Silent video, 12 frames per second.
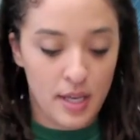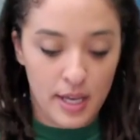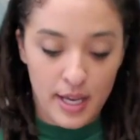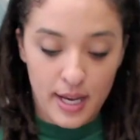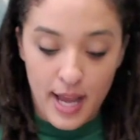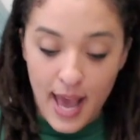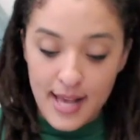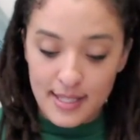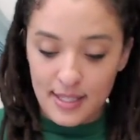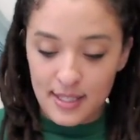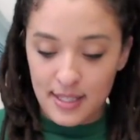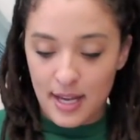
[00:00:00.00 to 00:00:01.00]
And S
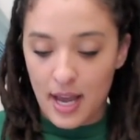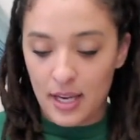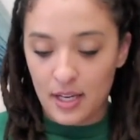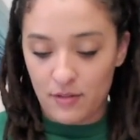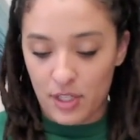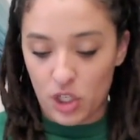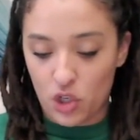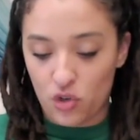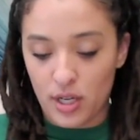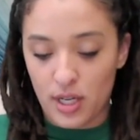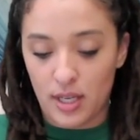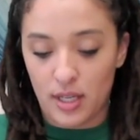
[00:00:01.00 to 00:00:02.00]
is a kind of a
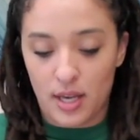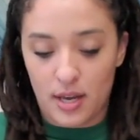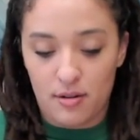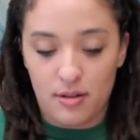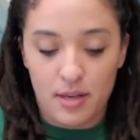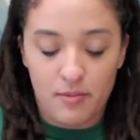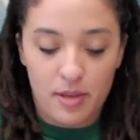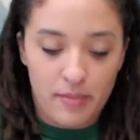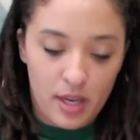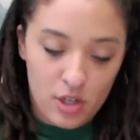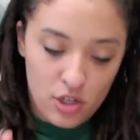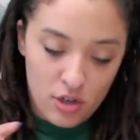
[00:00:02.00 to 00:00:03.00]
tricky letter. Let me
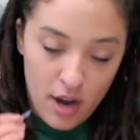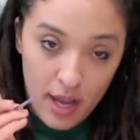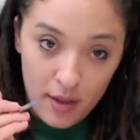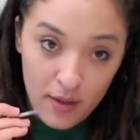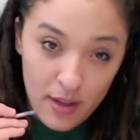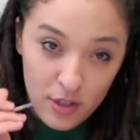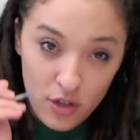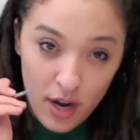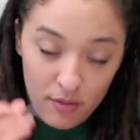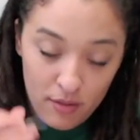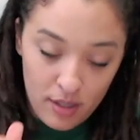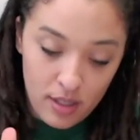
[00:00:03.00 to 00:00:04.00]
make sure I try
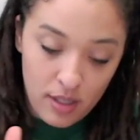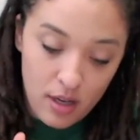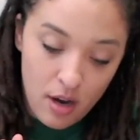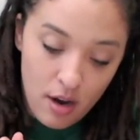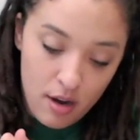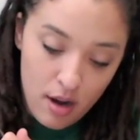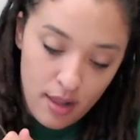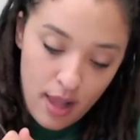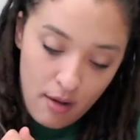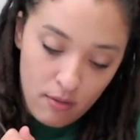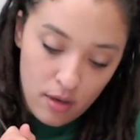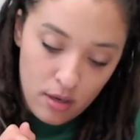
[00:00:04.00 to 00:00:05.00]
really hard on
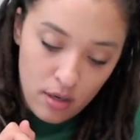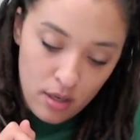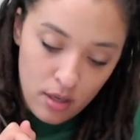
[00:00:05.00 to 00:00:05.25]
that one.